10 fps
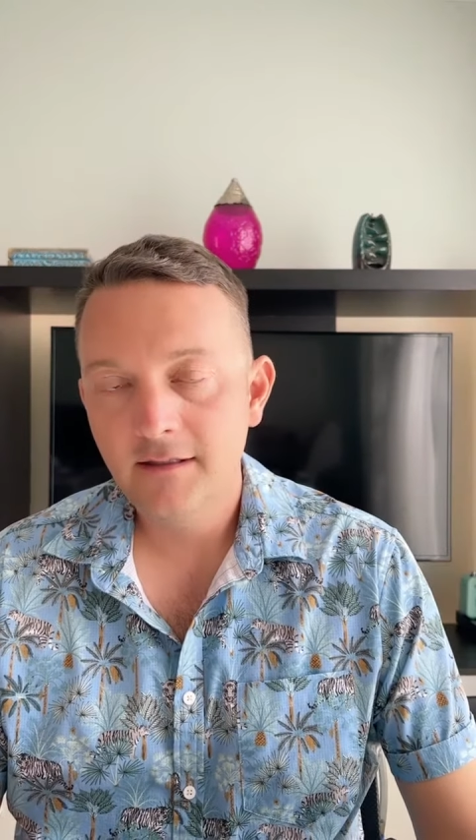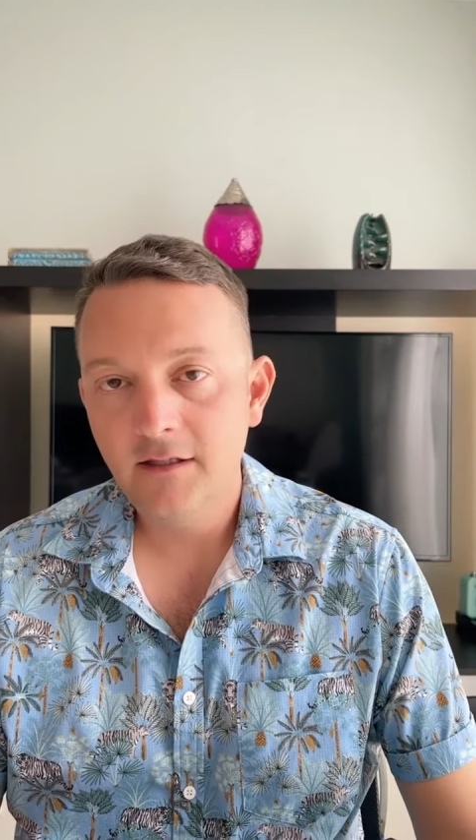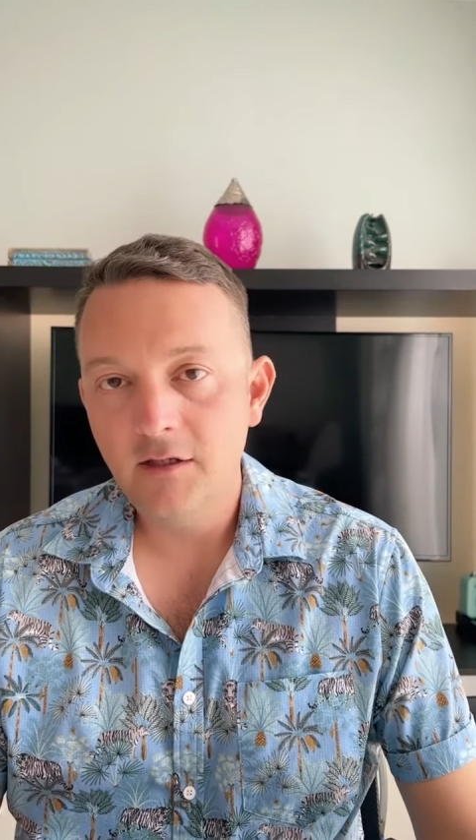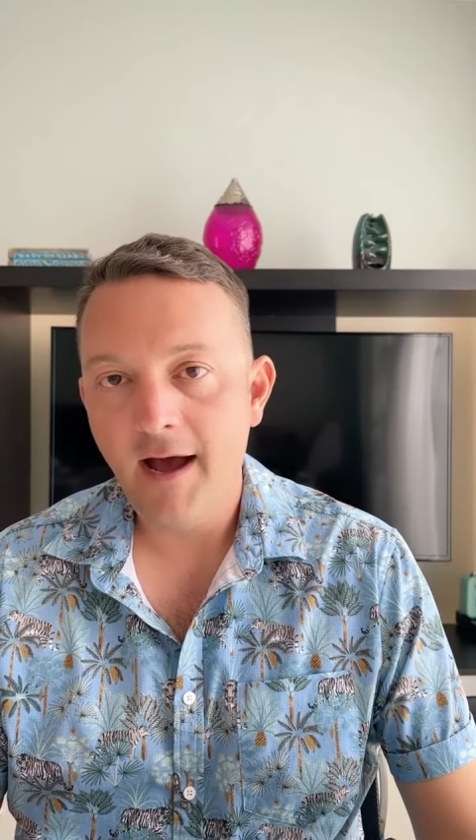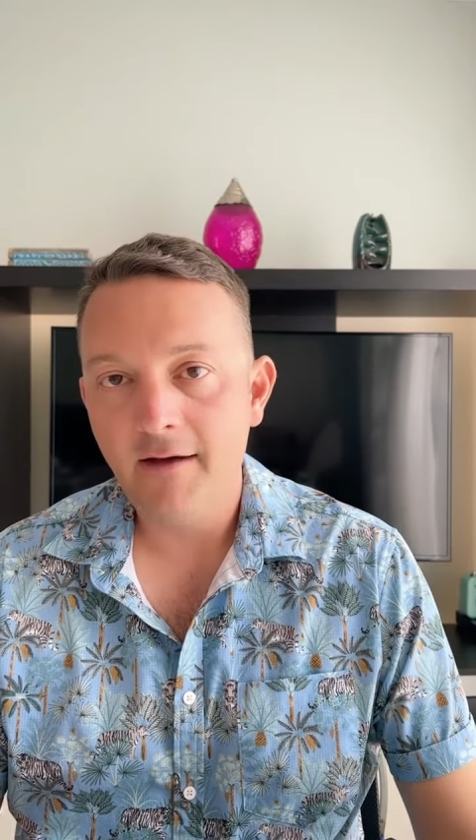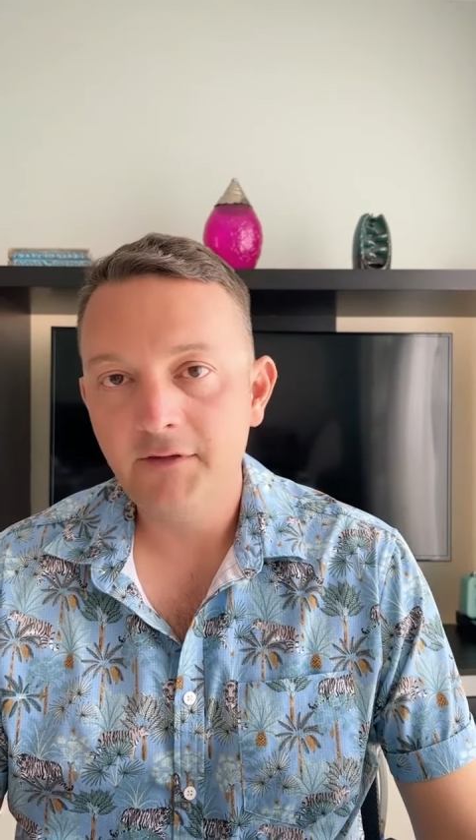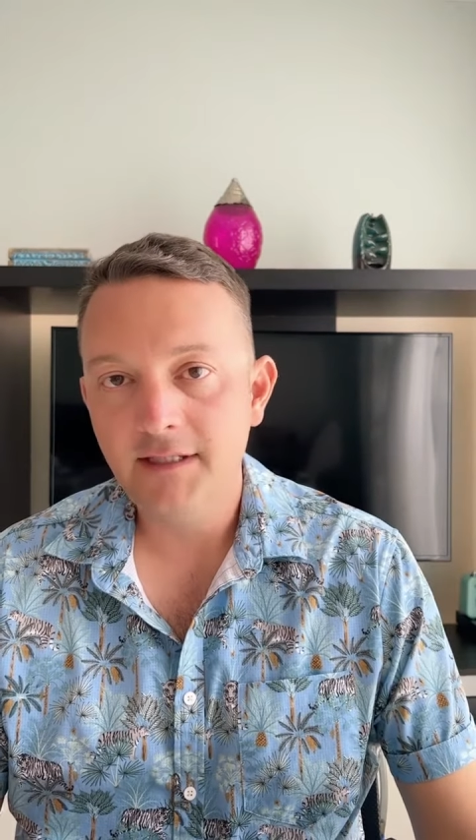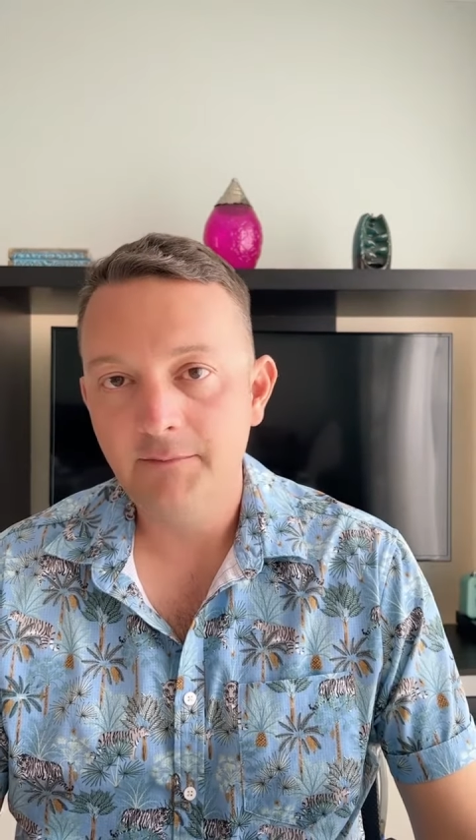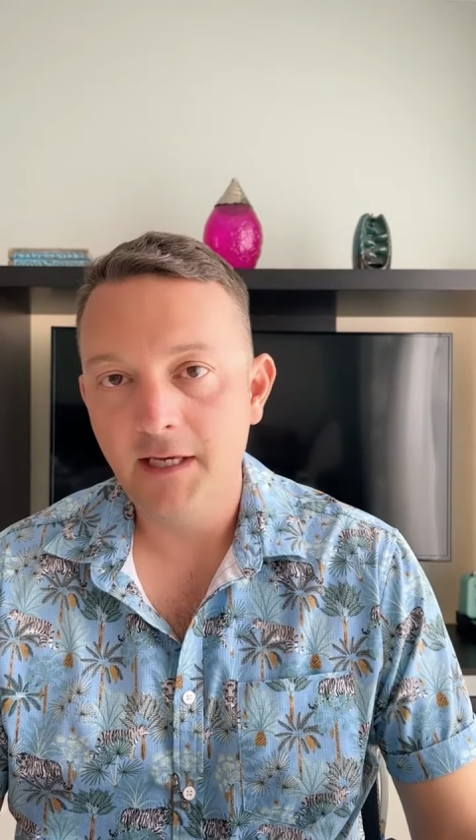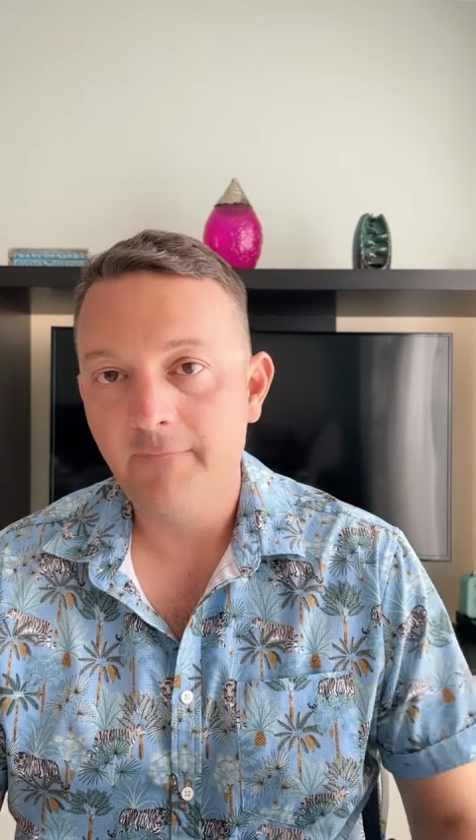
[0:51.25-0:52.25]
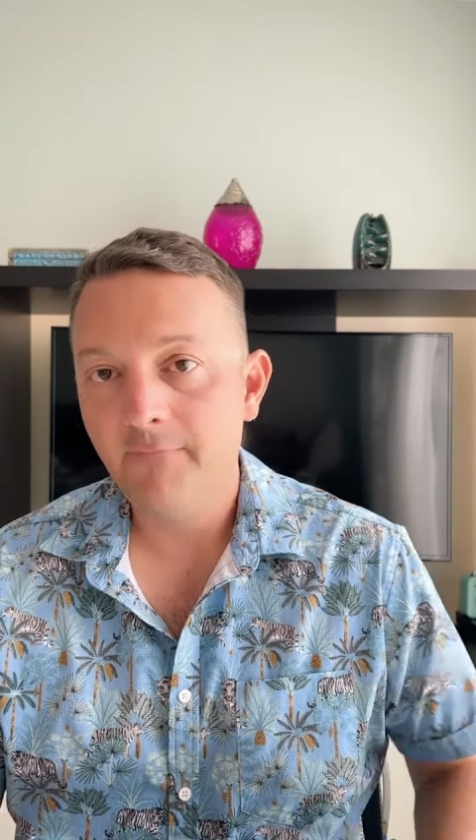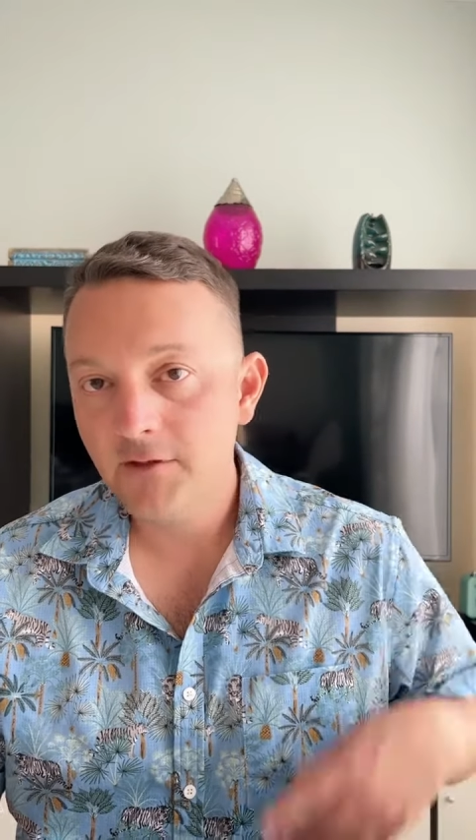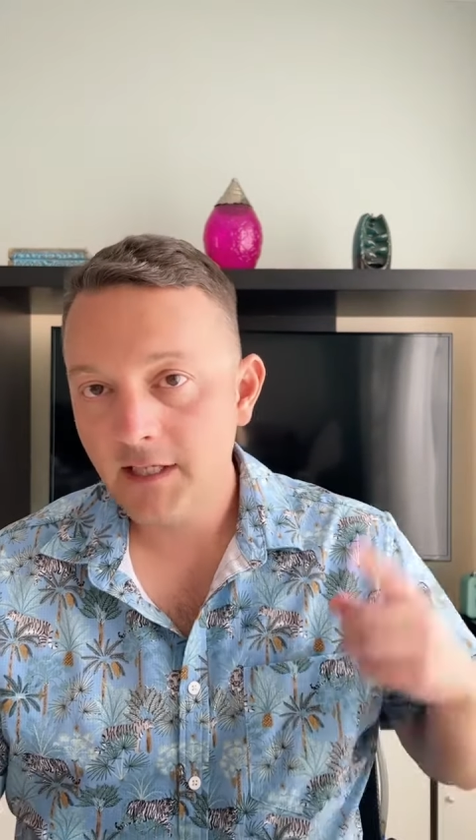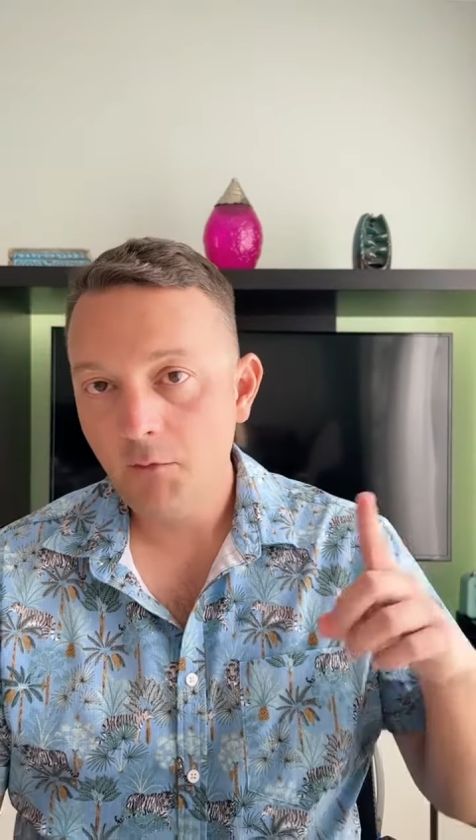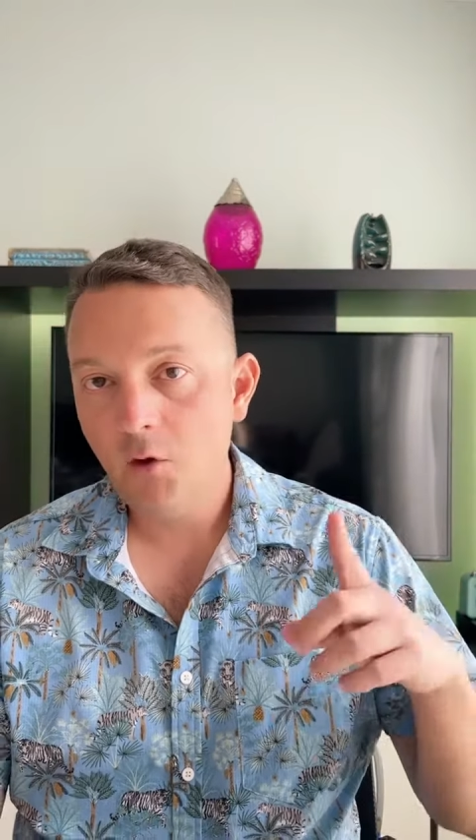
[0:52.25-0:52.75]
you have to be a
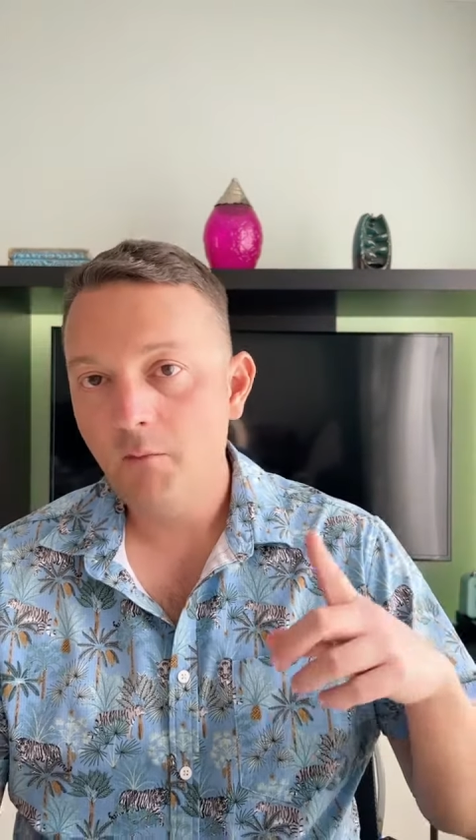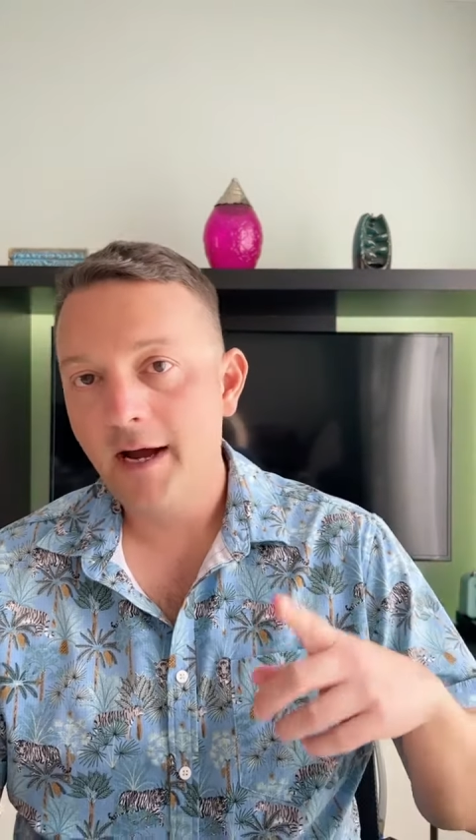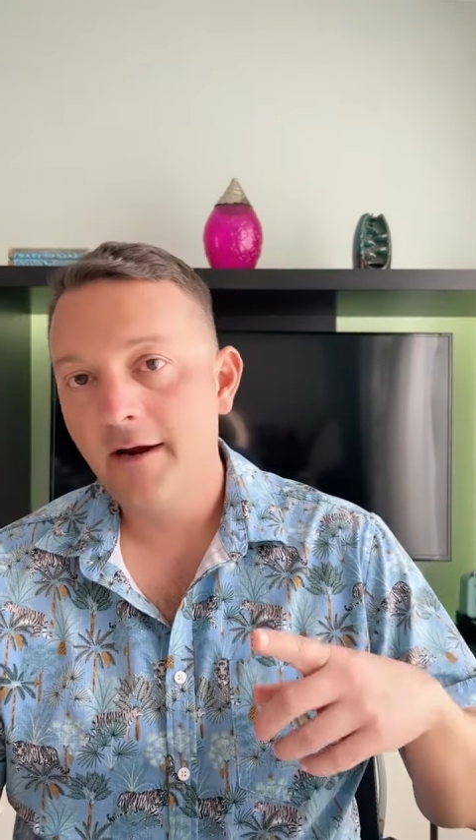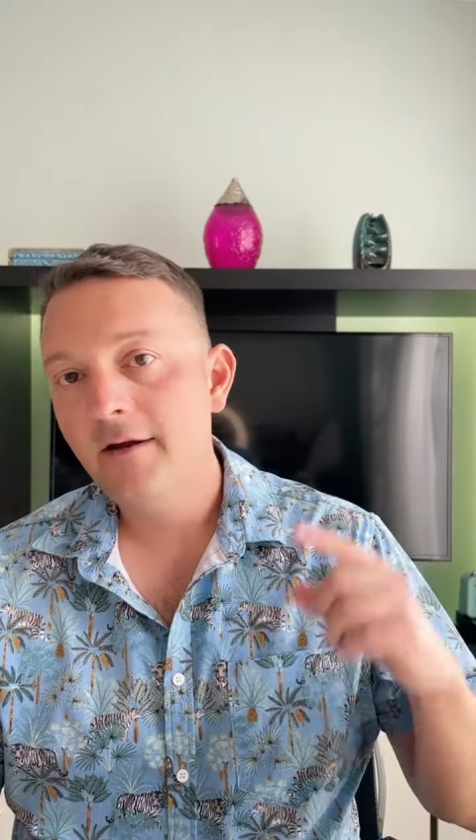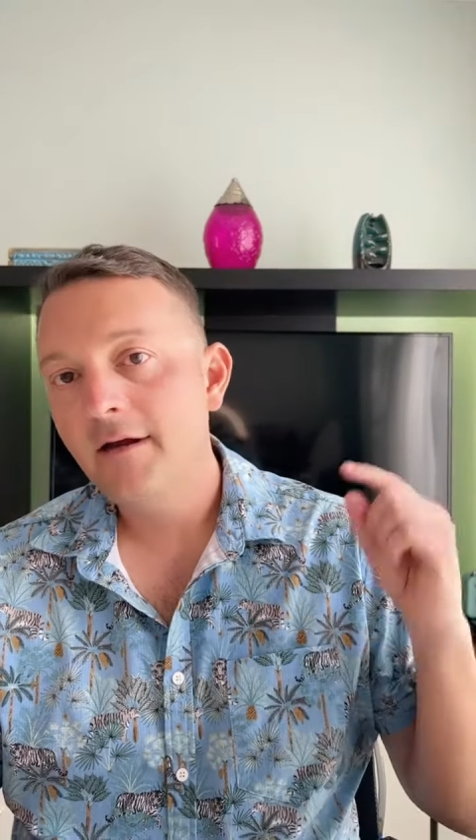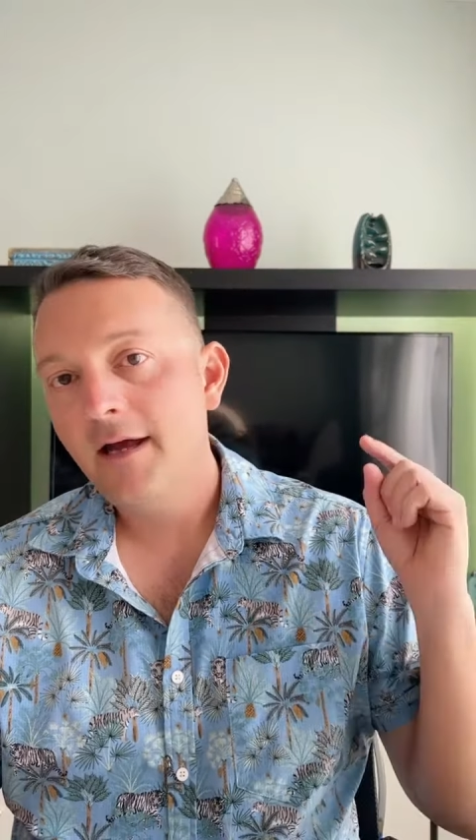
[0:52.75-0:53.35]
first-time homebuyer,